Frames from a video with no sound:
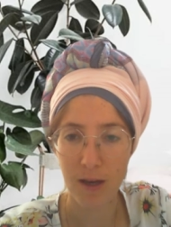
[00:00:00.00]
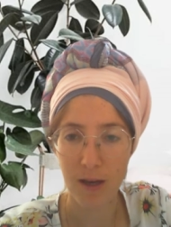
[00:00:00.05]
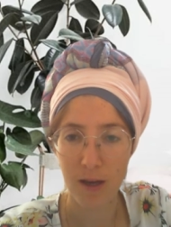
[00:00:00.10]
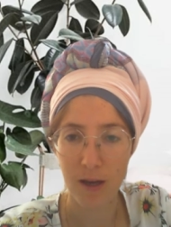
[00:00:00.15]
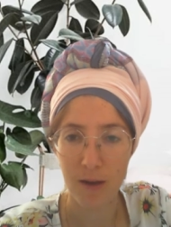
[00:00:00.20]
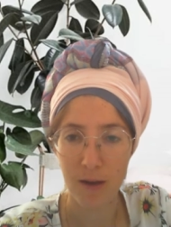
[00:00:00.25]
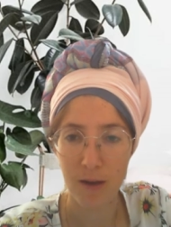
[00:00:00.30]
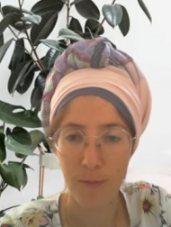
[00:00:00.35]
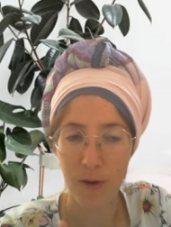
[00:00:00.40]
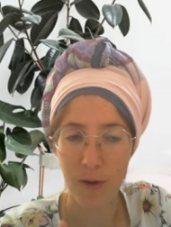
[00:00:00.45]

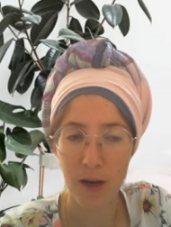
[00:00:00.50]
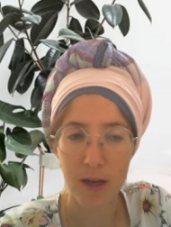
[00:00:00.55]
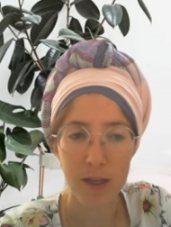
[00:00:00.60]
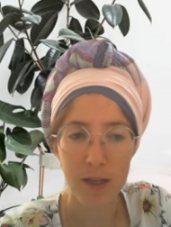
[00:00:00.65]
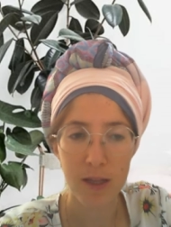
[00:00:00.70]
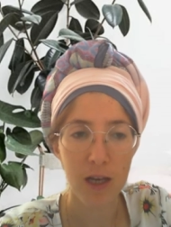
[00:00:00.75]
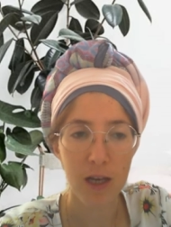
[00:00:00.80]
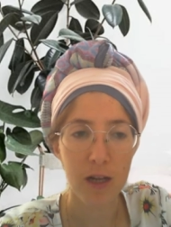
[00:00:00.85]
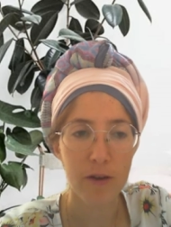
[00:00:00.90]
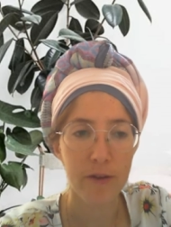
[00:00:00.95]
a
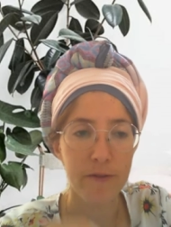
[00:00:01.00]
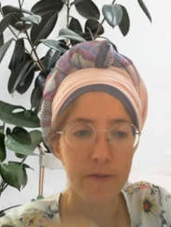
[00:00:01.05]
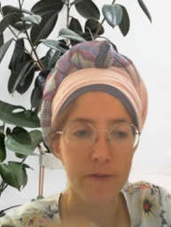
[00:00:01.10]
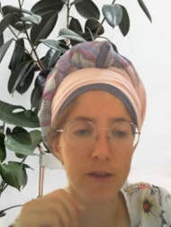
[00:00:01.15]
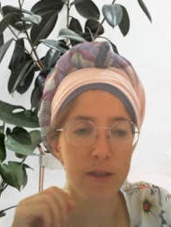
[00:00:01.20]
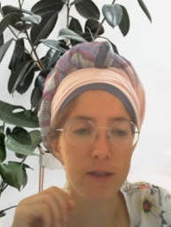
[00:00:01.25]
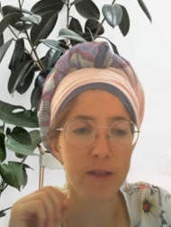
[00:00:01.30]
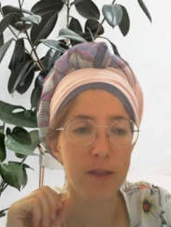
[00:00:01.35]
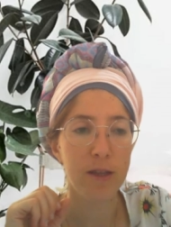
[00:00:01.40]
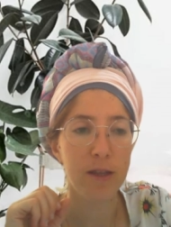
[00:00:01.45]
party out of
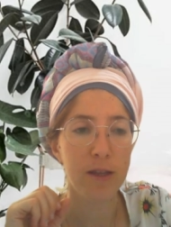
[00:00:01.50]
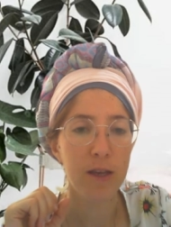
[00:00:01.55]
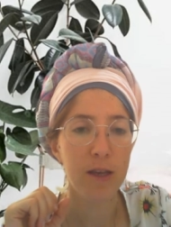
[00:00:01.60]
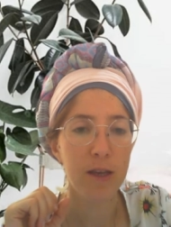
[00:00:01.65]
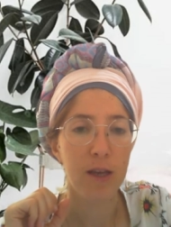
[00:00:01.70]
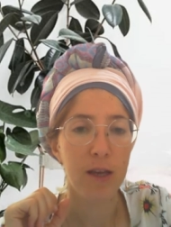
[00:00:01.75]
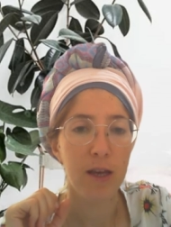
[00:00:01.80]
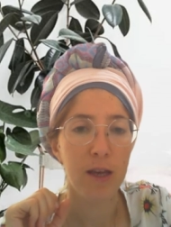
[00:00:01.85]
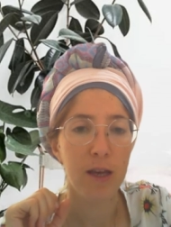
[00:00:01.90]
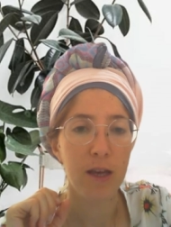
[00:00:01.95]
it.
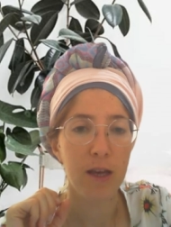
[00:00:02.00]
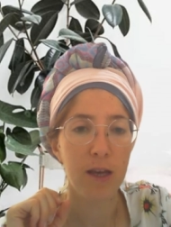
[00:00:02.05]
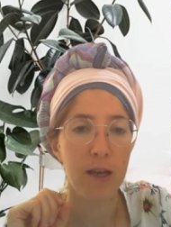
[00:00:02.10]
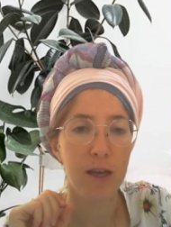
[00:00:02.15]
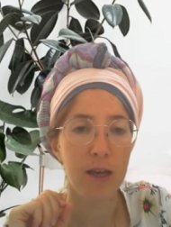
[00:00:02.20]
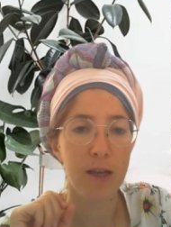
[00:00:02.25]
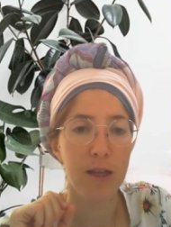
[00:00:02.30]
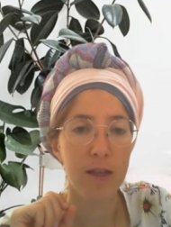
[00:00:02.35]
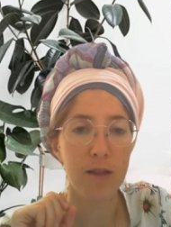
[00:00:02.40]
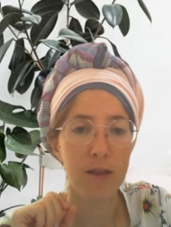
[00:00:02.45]

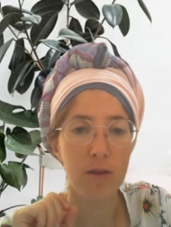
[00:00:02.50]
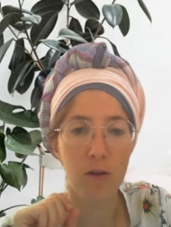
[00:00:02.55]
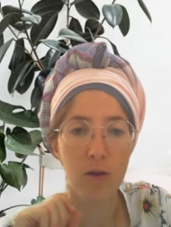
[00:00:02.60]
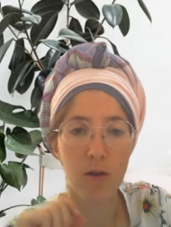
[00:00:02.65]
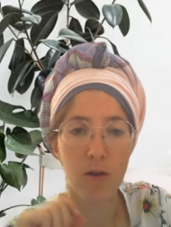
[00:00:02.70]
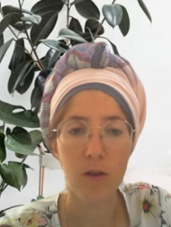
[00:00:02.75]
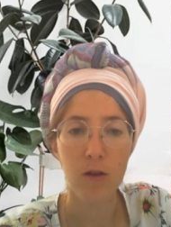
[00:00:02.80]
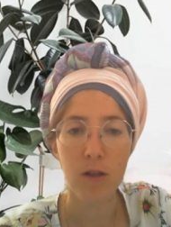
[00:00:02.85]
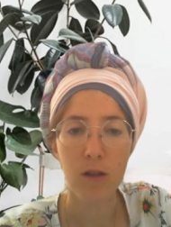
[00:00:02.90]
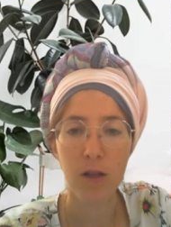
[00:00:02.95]
And
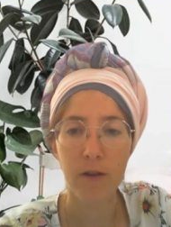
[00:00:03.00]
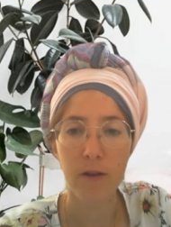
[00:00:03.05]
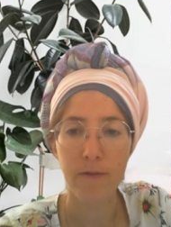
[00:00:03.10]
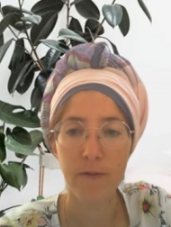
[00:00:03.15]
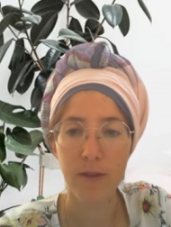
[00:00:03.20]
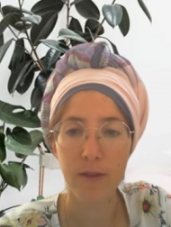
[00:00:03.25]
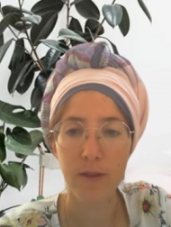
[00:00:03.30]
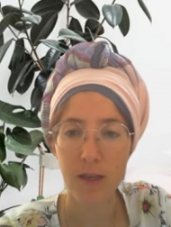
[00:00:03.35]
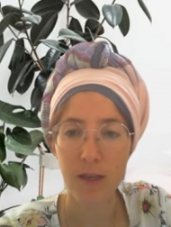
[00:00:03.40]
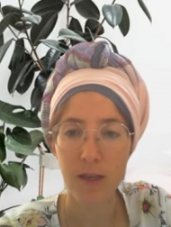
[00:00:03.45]
all of
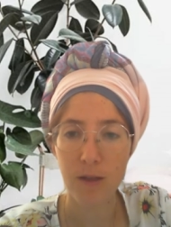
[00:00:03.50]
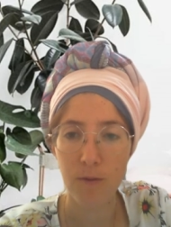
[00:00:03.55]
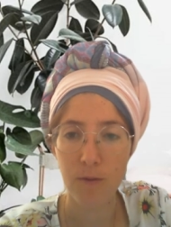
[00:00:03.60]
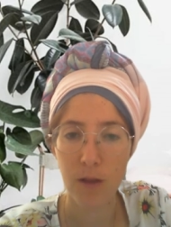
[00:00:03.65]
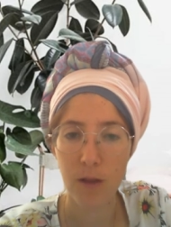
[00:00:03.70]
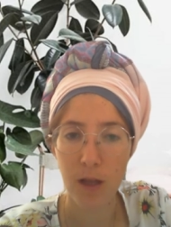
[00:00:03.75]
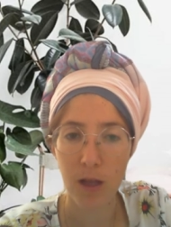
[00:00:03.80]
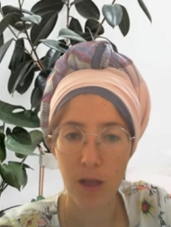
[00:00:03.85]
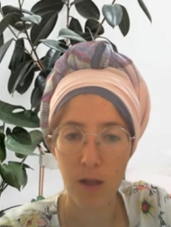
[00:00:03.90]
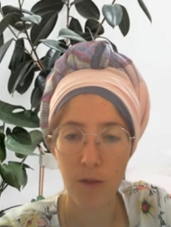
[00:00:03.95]
this
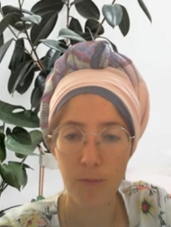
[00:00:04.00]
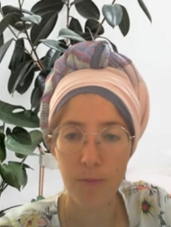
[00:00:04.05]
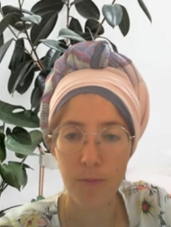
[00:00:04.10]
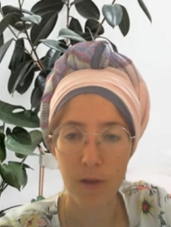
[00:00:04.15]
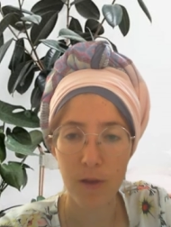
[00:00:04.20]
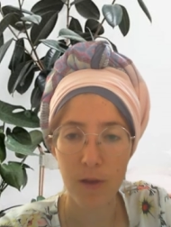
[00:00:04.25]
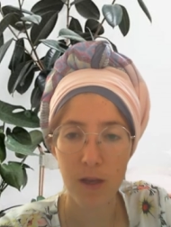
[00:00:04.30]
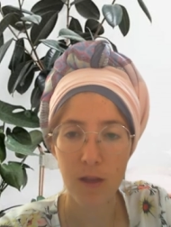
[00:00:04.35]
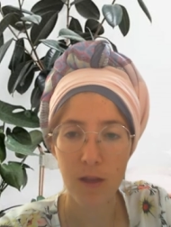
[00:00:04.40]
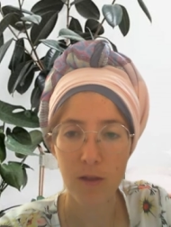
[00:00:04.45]
will help
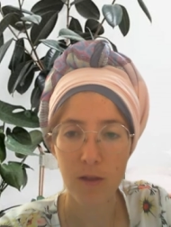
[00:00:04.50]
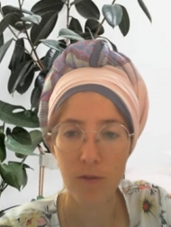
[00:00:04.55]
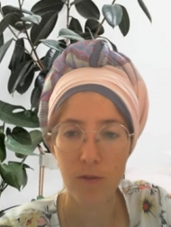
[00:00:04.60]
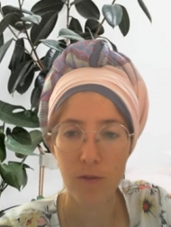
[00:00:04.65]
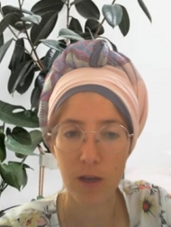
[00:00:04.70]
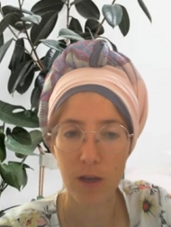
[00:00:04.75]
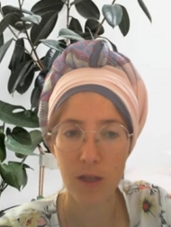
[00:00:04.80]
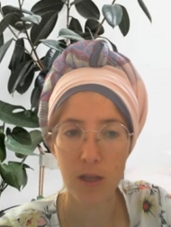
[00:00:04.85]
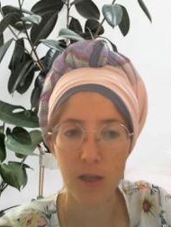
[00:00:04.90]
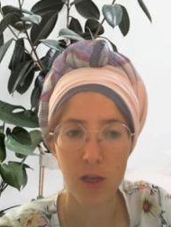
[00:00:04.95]
me to
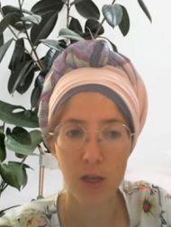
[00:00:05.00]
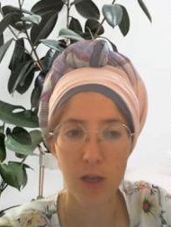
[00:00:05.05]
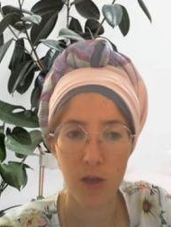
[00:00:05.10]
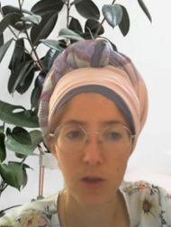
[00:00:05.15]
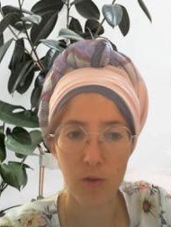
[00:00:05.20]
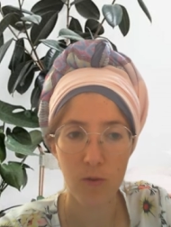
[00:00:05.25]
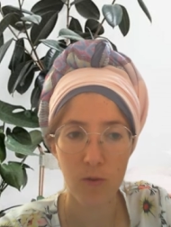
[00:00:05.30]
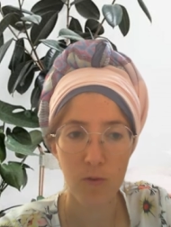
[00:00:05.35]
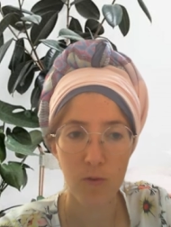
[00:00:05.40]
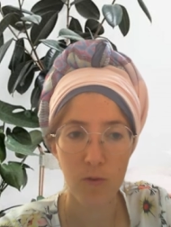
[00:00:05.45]
get
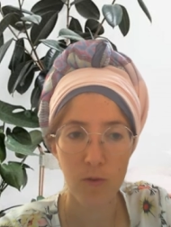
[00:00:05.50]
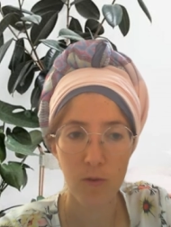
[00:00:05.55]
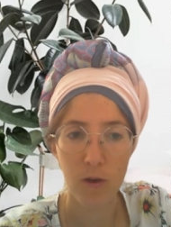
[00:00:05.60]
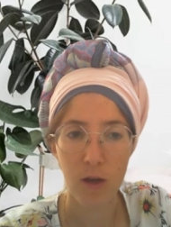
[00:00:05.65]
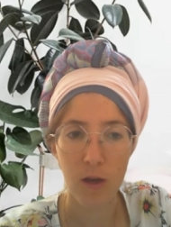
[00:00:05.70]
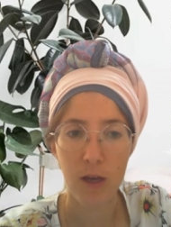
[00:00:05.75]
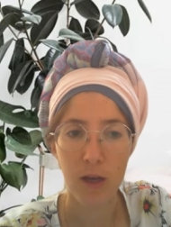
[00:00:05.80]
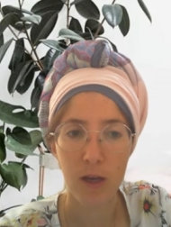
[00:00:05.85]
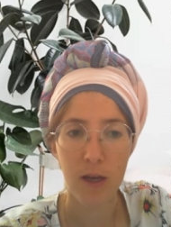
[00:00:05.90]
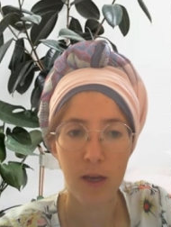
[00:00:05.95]
cured
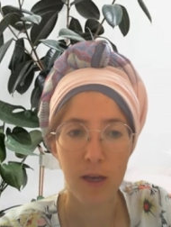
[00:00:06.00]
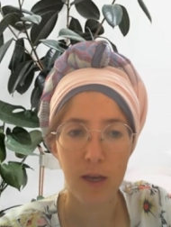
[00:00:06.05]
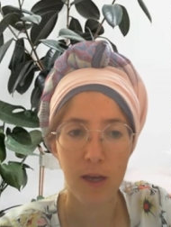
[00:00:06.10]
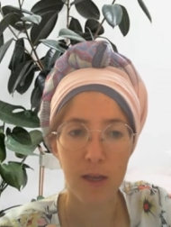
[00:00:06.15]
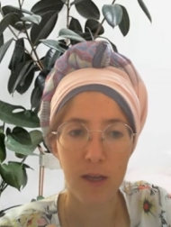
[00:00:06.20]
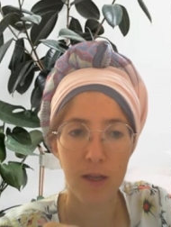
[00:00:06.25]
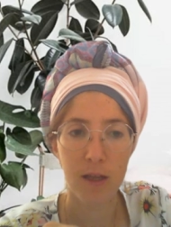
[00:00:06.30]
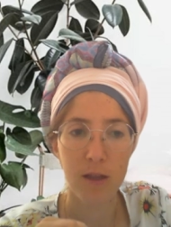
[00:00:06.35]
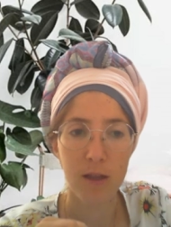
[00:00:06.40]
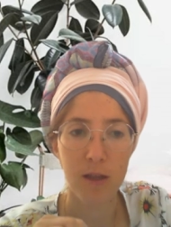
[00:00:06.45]

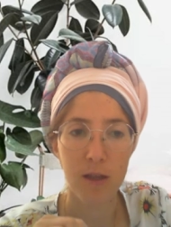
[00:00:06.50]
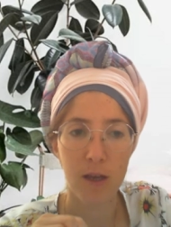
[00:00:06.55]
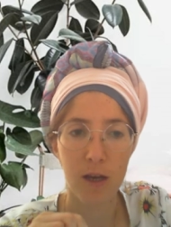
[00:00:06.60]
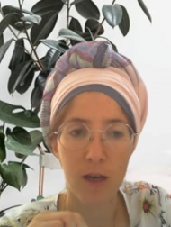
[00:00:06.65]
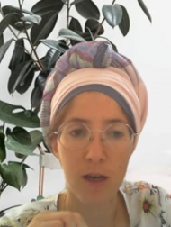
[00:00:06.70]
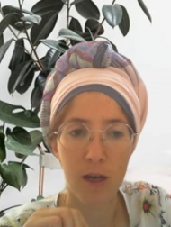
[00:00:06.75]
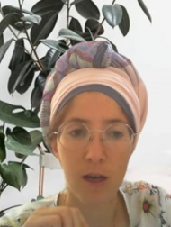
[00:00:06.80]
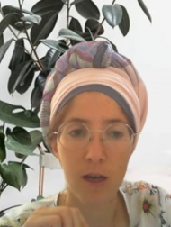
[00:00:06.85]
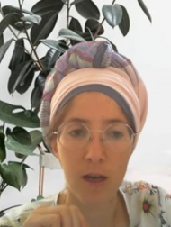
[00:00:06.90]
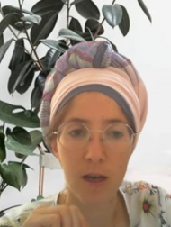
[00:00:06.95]
and
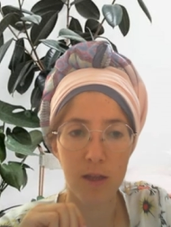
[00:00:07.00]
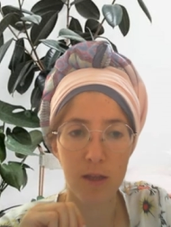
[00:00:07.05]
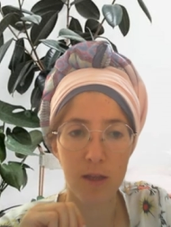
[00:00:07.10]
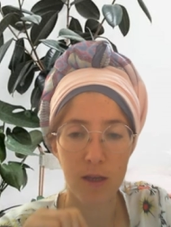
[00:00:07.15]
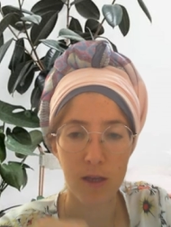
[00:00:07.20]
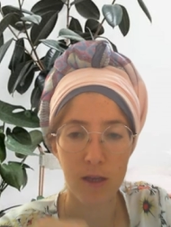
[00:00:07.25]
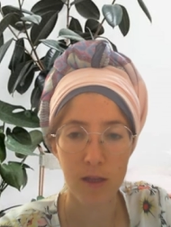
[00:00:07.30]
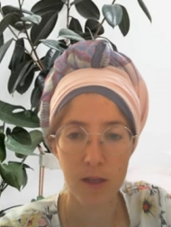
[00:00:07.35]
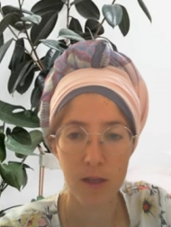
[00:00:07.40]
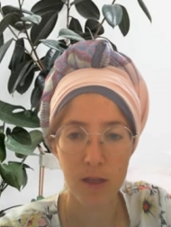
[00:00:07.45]
to
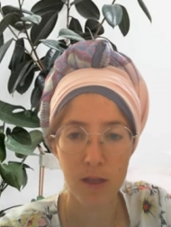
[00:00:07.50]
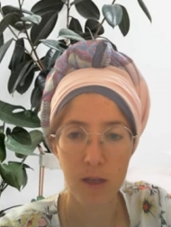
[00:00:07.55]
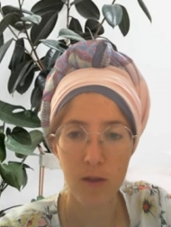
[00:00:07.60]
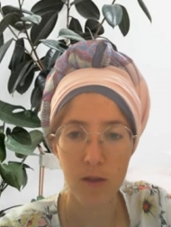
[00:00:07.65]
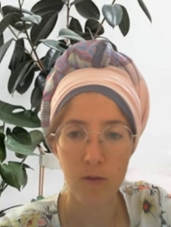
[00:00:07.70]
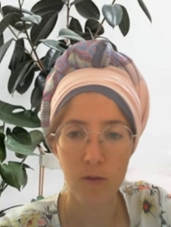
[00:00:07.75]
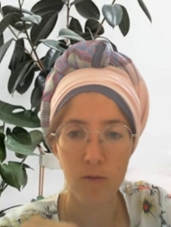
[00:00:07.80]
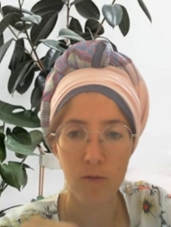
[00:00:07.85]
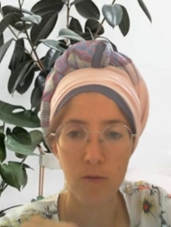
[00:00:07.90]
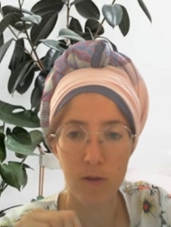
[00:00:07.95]

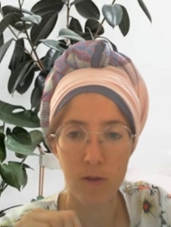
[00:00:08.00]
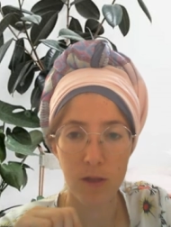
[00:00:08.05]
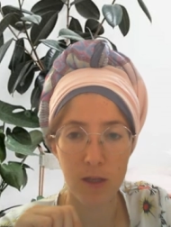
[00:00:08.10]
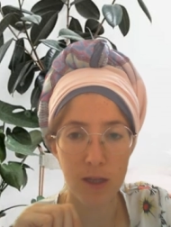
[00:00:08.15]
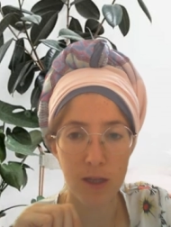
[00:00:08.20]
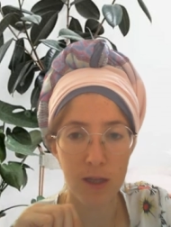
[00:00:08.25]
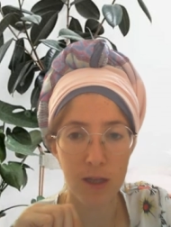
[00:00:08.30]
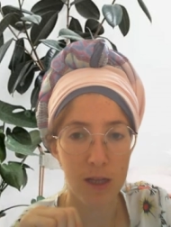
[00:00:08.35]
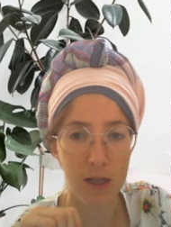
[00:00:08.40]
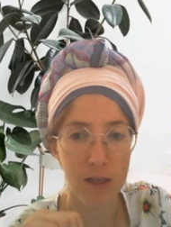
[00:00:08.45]
continue.
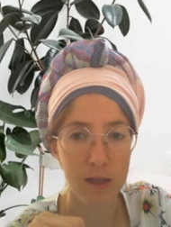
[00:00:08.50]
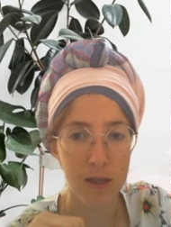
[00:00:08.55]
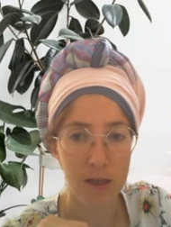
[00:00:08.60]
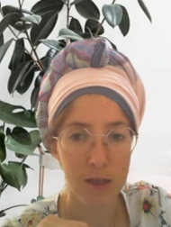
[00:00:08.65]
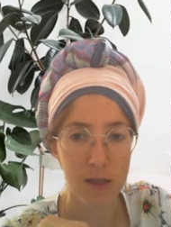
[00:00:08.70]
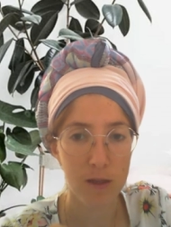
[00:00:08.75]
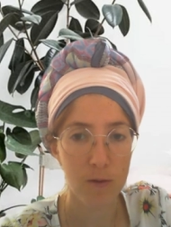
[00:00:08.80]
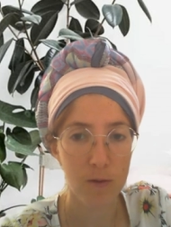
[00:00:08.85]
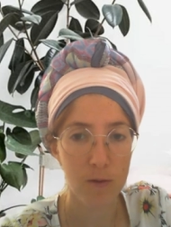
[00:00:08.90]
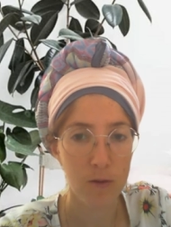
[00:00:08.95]
It's not an
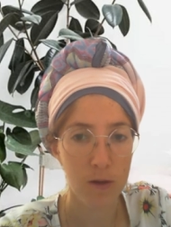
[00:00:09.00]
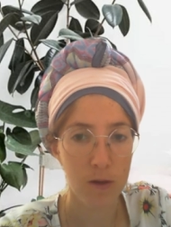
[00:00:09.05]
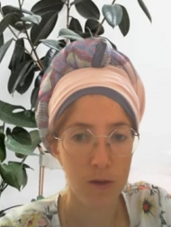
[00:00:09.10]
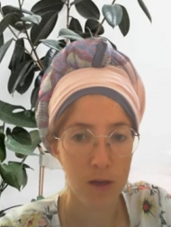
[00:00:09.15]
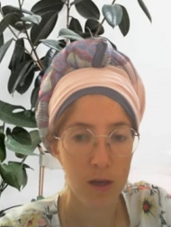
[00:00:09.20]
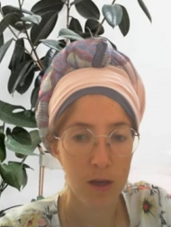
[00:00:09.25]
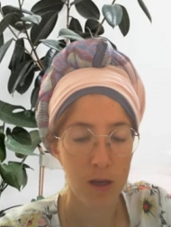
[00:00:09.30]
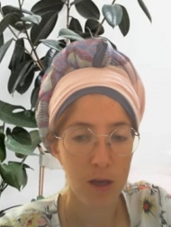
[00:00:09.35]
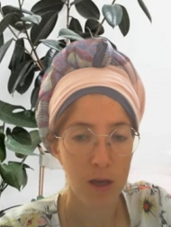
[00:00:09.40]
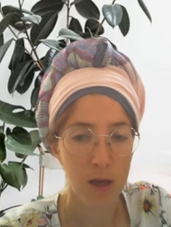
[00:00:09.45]
easy